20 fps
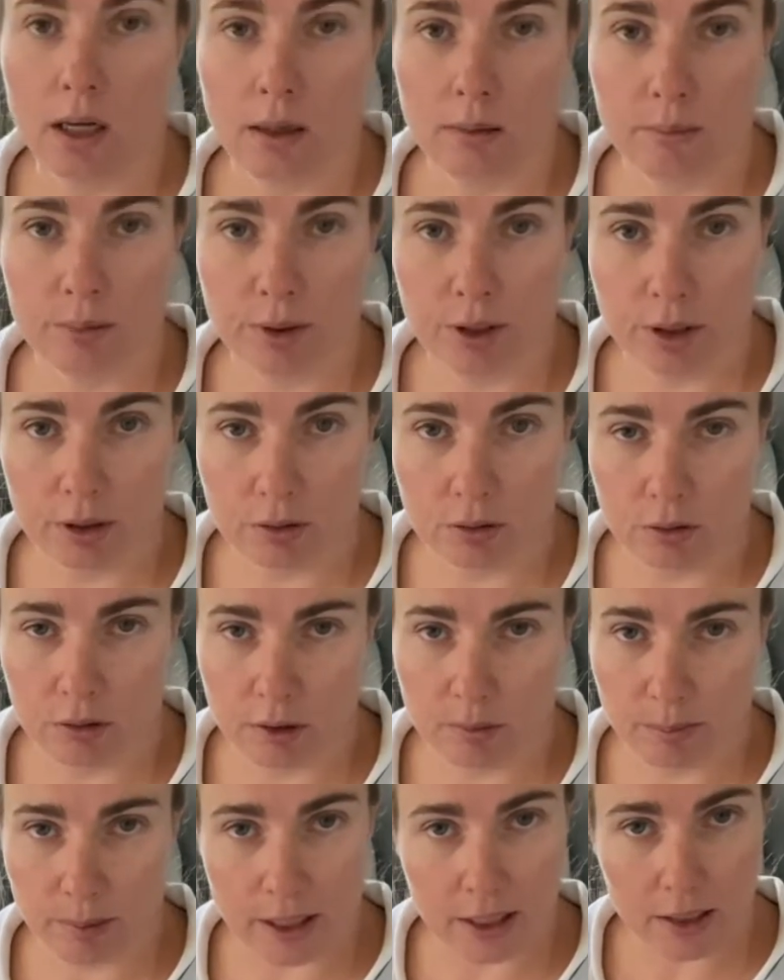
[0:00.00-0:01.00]
pre-cook the
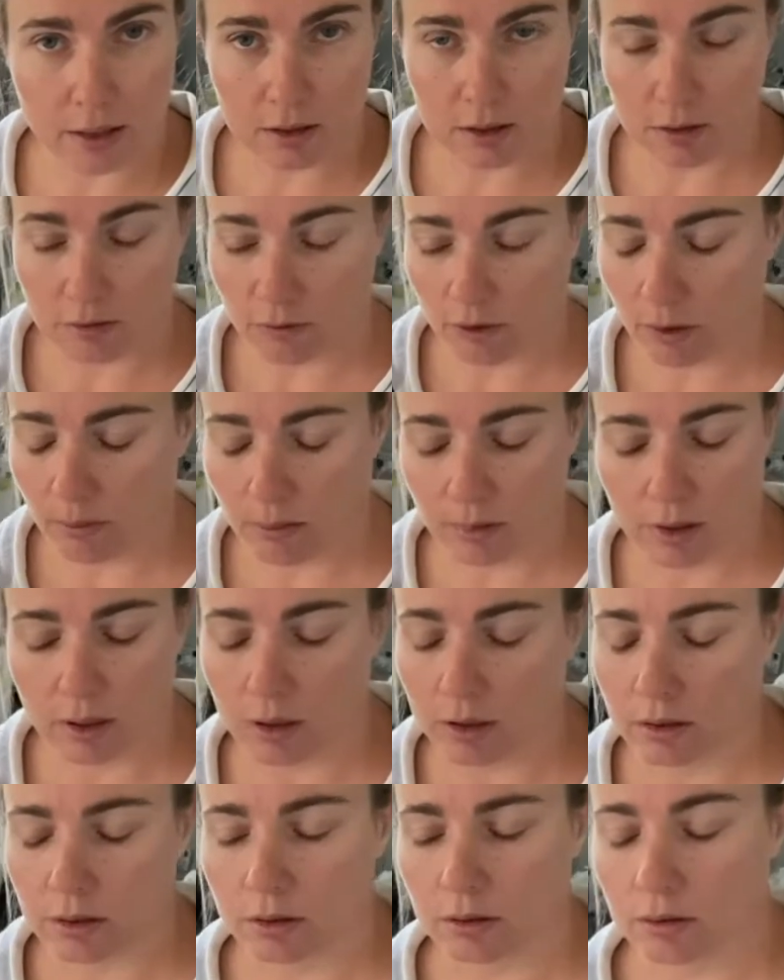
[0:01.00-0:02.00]
bacon as well, but I
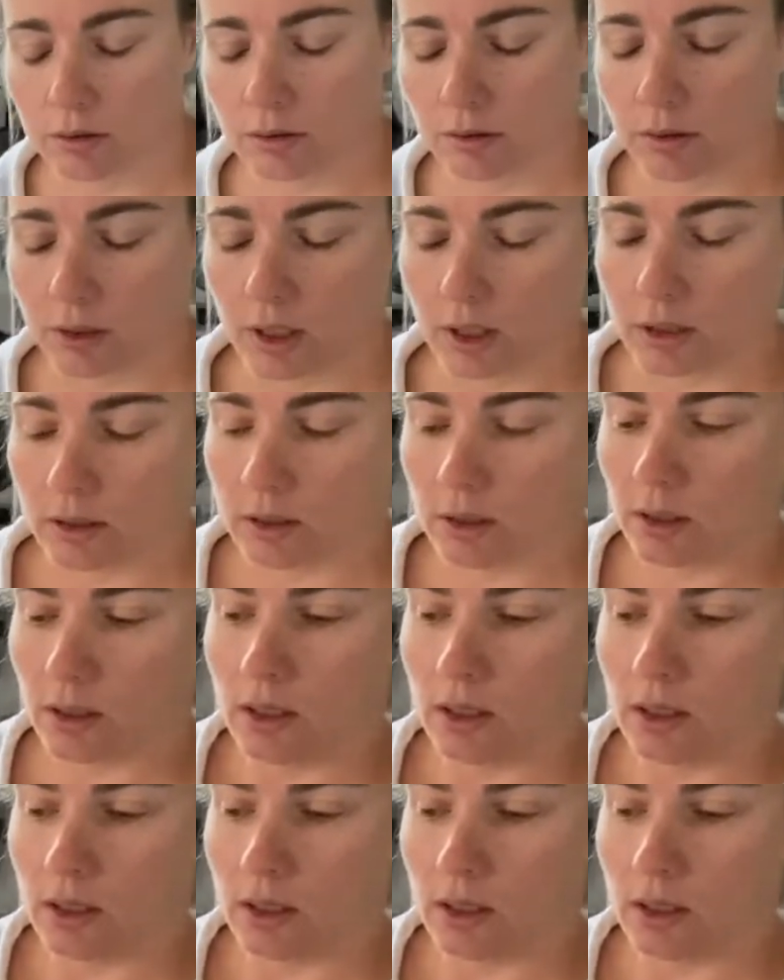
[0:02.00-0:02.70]
don't do that.